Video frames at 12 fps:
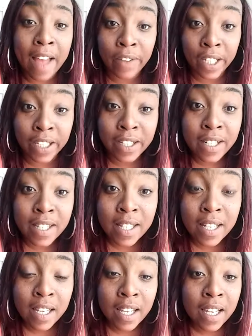years
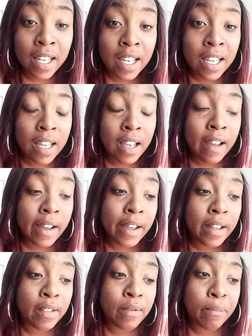
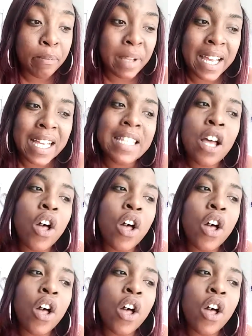because